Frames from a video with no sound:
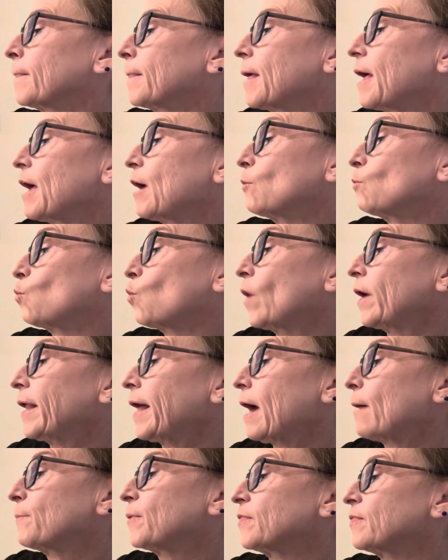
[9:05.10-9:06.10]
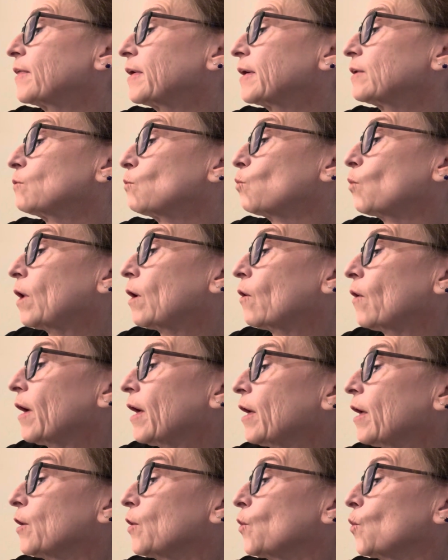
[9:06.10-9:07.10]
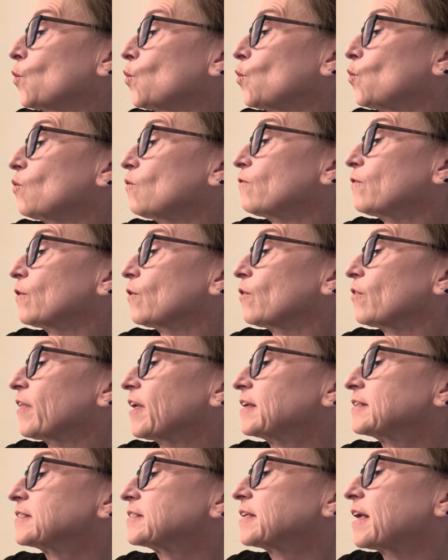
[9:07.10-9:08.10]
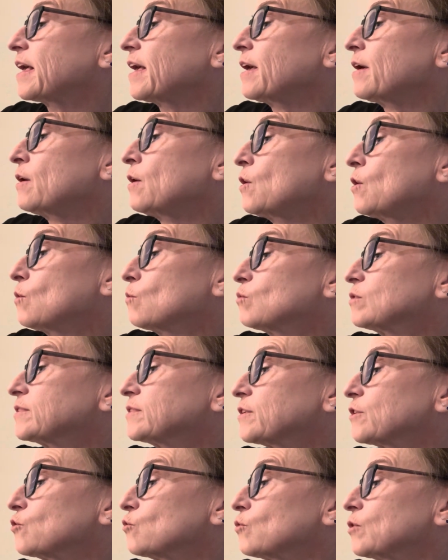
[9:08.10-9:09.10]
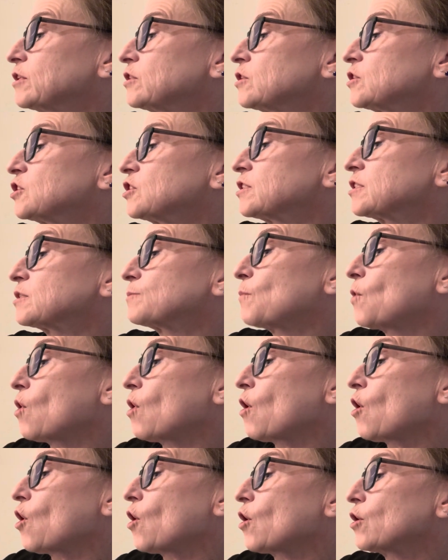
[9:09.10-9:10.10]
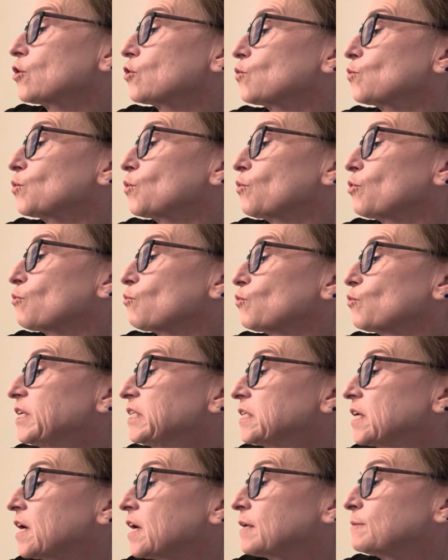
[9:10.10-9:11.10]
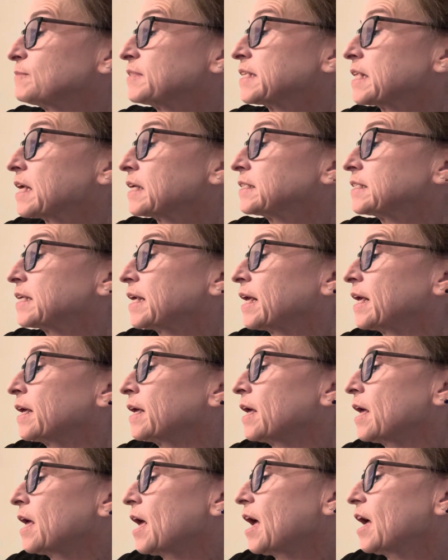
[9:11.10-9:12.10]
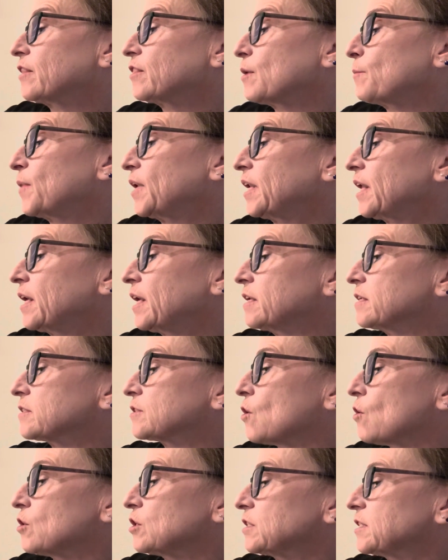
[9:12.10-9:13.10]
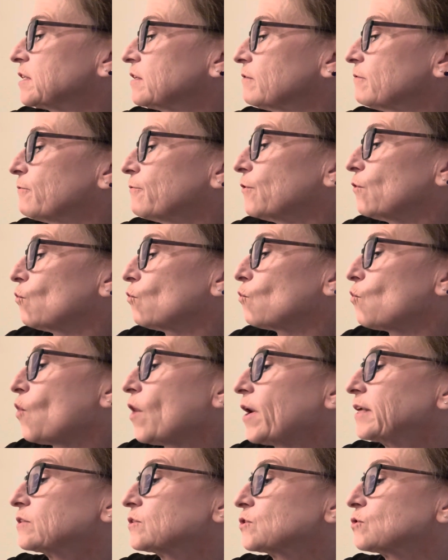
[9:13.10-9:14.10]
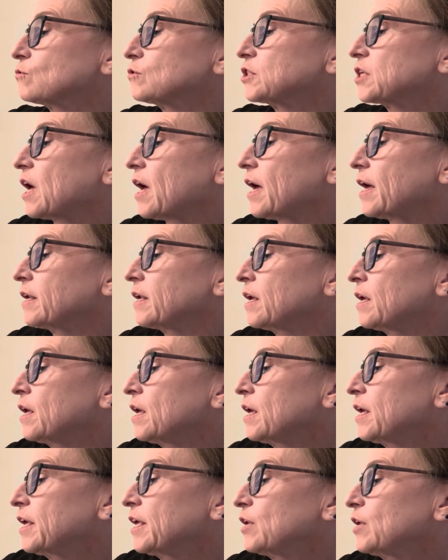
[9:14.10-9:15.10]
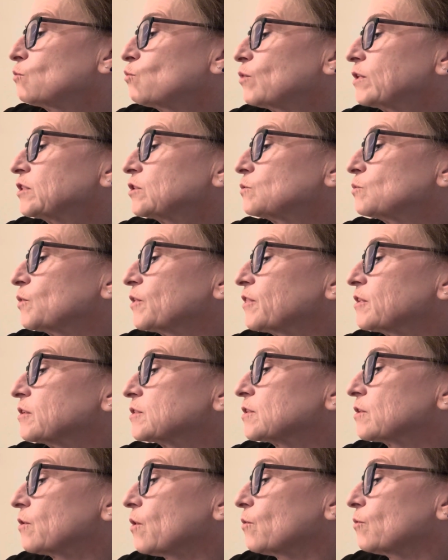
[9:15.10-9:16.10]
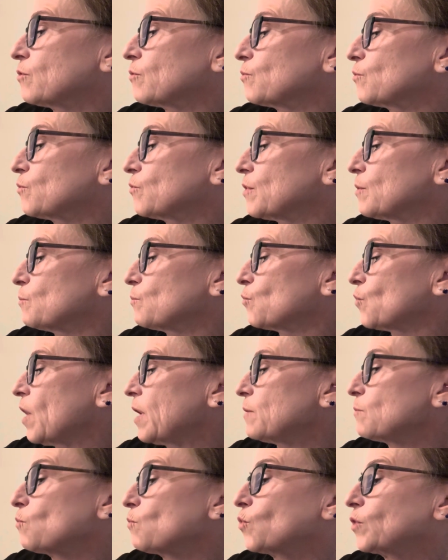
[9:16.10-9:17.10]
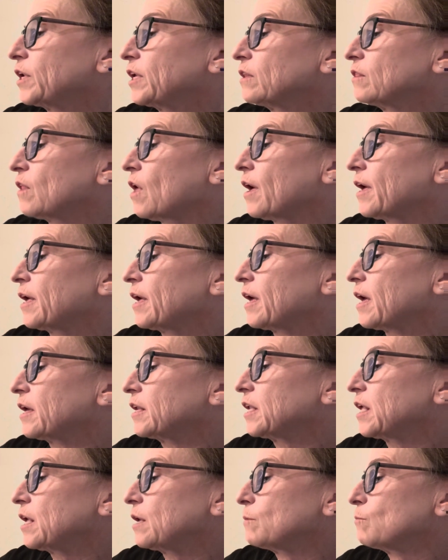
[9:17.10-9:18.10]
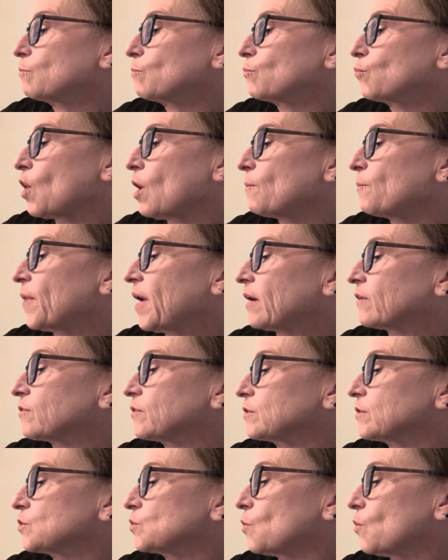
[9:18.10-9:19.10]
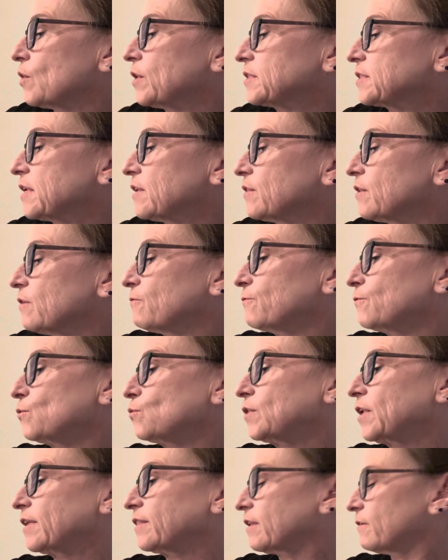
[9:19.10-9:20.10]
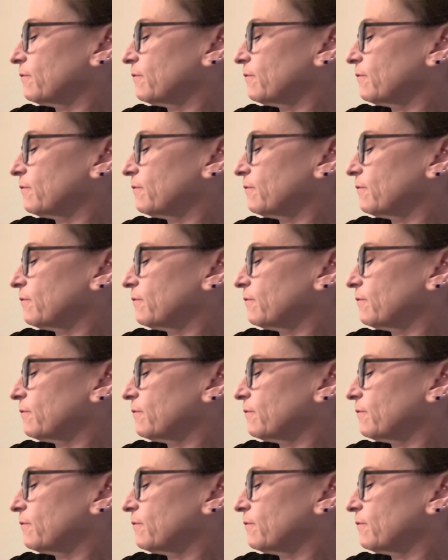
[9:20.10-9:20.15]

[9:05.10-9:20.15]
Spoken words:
And what happened then? Well, a Whoville, they say, was the Grinch's small heart grew 3 times that day. And the minute his heart didn't feel quite so tight, he whizzed with his load through the bright morning light, and he brought back the toys and the food and the